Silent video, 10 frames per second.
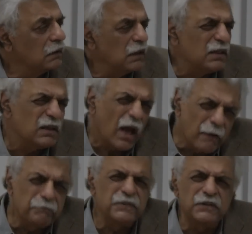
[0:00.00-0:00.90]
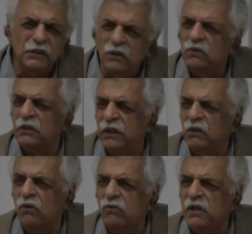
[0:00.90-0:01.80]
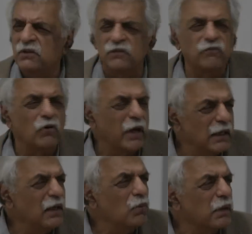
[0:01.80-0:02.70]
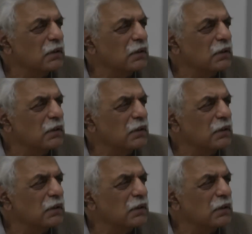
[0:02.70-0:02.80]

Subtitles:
There's absolutely no reason for anyone